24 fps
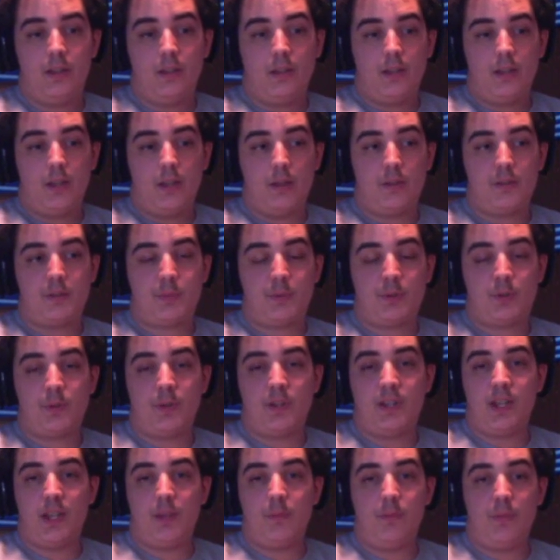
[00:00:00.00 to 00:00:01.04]
It was
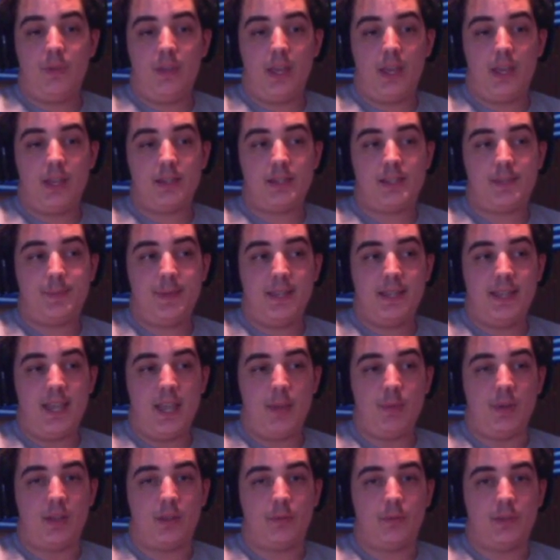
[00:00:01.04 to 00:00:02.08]
between him and Speed
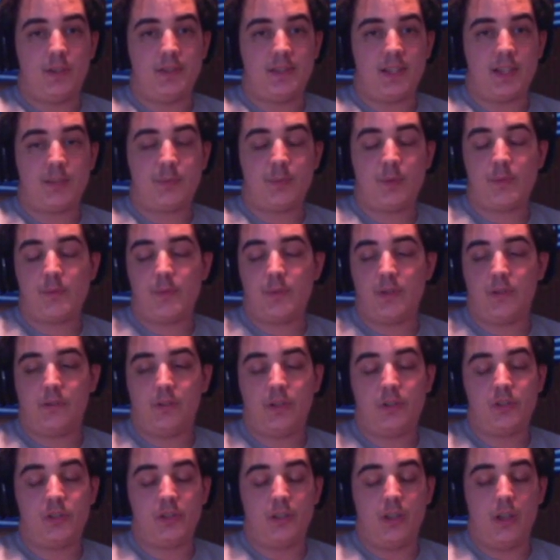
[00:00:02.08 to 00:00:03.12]
Gaming, because that's what we
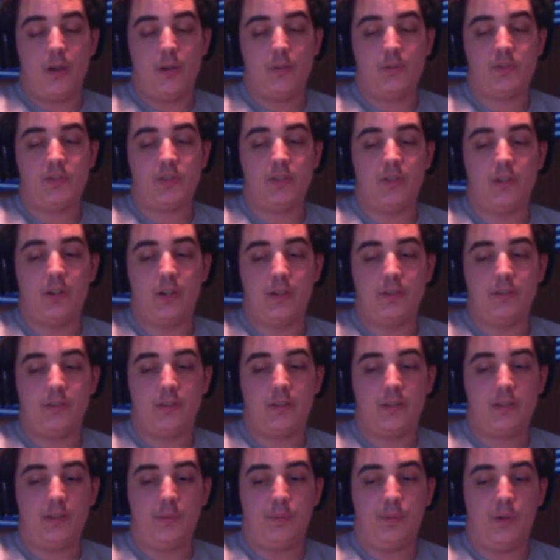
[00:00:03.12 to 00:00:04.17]
originally hosted on,
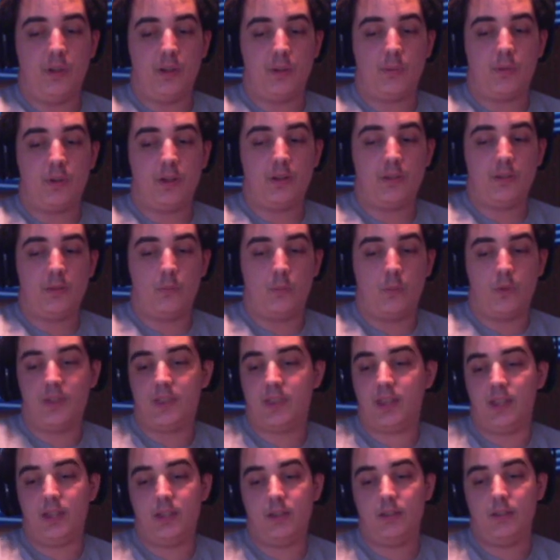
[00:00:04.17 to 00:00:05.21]
to the point where
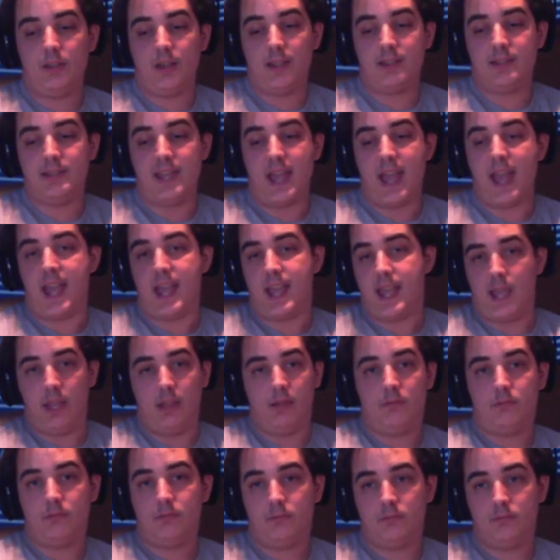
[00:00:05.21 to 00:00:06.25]
within a day,
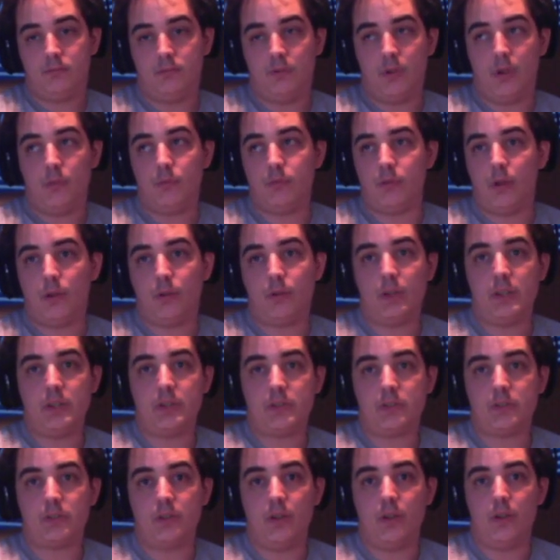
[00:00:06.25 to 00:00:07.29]
no
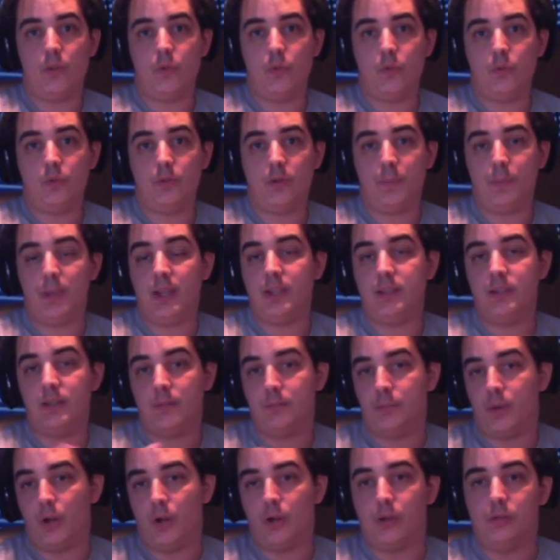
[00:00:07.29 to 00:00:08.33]
notice, no opinion
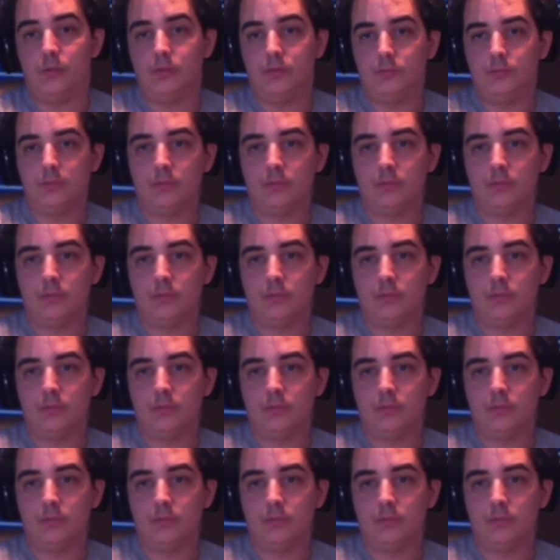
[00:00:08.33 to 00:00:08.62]
poll,